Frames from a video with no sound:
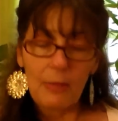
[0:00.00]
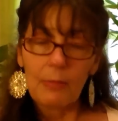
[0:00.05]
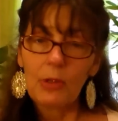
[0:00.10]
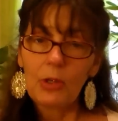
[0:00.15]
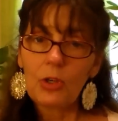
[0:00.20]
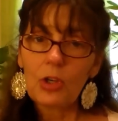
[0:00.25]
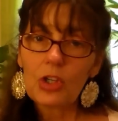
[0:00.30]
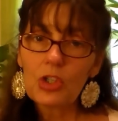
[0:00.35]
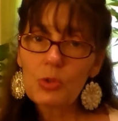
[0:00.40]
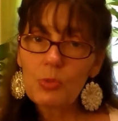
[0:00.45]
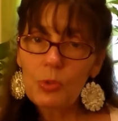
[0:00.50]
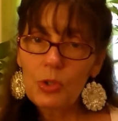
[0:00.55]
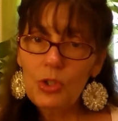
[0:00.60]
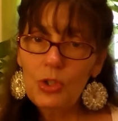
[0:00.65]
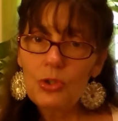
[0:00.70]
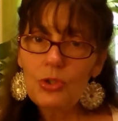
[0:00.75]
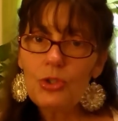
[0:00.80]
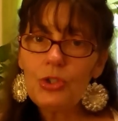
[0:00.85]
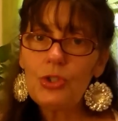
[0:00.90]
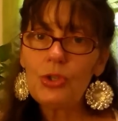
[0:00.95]
because when
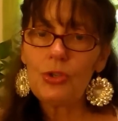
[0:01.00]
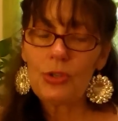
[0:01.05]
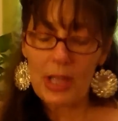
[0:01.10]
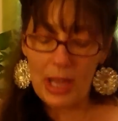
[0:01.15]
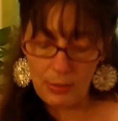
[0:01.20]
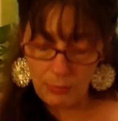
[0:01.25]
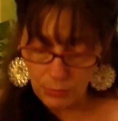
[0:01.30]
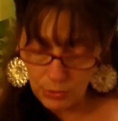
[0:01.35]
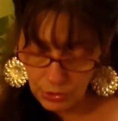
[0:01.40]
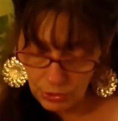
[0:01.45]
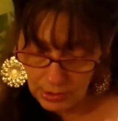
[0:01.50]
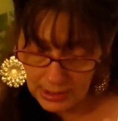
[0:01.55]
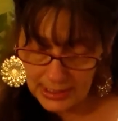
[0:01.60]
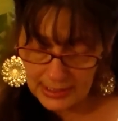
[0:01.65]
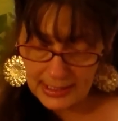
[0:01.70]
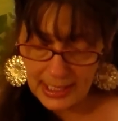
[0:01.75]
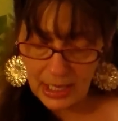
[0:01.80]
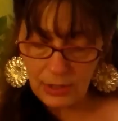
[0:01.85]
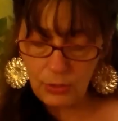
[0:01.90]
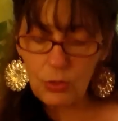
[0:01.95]
you do that, when you
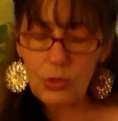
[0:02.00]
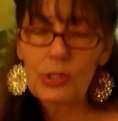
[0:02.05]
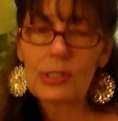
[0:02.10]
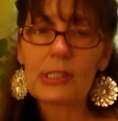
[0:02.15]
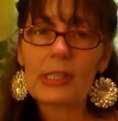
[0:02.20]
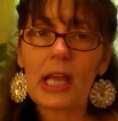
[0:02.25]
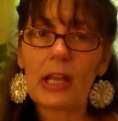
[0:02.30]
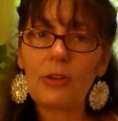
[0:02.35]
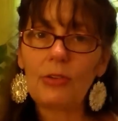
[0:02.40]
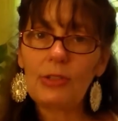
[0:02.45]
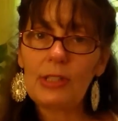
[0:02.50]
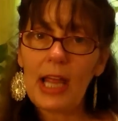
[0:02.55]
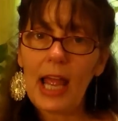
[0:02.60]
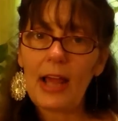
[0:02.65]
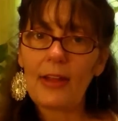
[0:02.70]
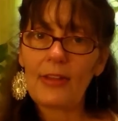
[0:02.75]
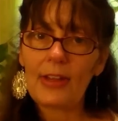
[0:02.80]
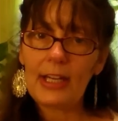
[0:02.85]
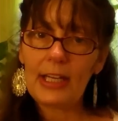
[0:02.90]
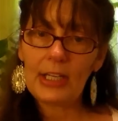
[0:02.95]
get that all settled
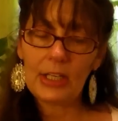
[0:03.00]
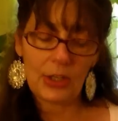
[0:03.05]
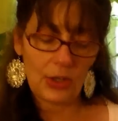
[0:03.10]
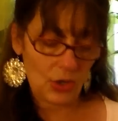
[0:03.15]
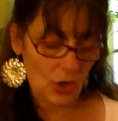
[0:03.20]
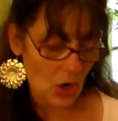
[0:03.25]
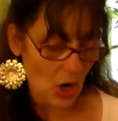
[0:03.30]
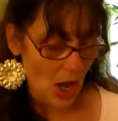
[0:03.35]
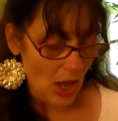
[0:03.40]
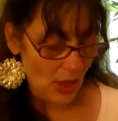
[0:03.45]
down here,